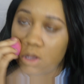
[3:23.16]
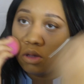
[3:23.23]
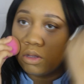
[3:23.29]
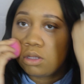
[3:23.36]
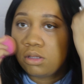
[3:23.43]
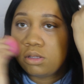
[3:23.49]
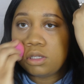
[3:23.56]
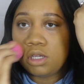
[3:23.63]

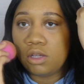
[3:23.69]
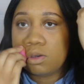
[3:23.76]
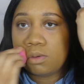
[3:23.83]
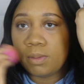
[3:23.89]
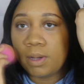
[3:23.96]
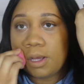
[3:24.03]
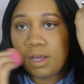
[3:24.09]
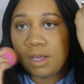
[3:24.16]
You can see it on
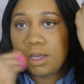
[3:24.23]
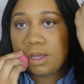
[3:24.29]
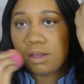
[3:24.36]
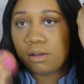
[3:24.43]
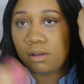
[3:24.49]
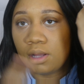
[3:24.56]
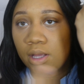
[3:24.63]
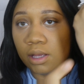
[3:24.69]
my
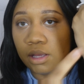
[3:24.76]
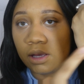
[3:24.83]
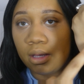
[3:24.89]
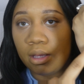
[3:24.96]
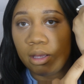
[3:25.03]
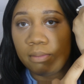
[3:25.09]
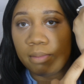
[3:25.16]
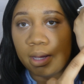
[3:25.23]
hand, like
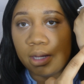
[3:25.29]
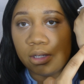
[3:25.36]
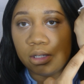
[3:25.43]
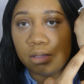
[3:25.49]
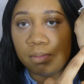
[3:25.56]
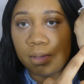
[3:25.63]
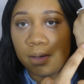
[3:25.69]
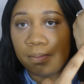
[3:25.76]
it
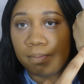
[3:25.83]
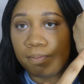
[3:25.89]
matches me.